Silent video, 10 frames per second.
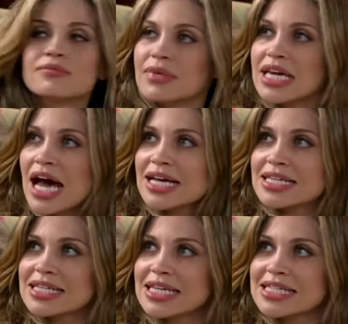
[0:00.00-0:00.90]

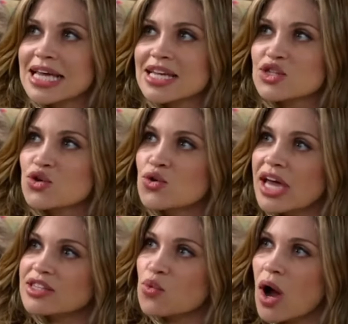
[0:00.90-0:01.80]
Because it says who
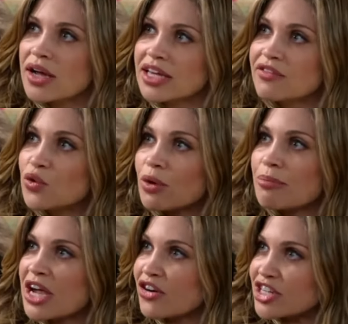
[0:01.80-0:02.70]
gets what if your
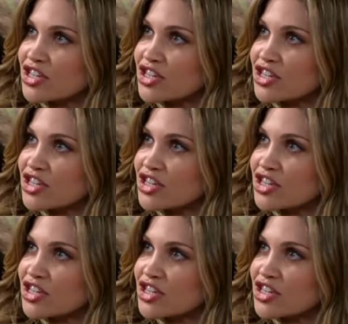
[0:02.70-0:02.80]
marriage